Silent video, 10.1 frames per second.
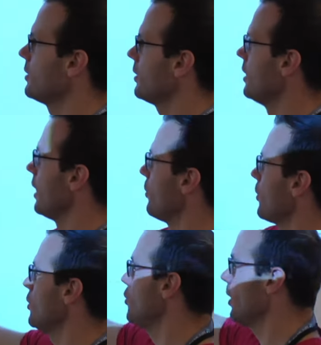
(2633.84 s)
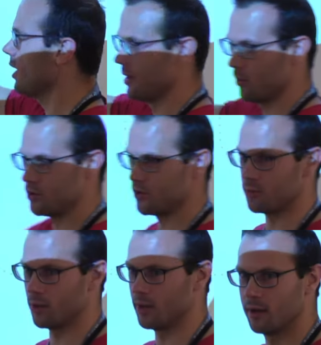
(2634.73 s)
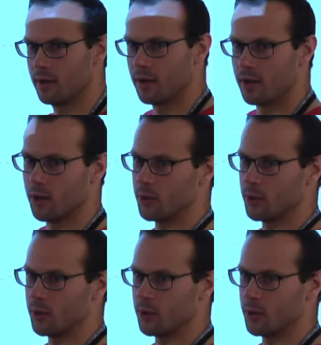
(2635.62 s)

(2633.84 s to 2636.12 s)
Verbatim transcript: an int32 add, which is what you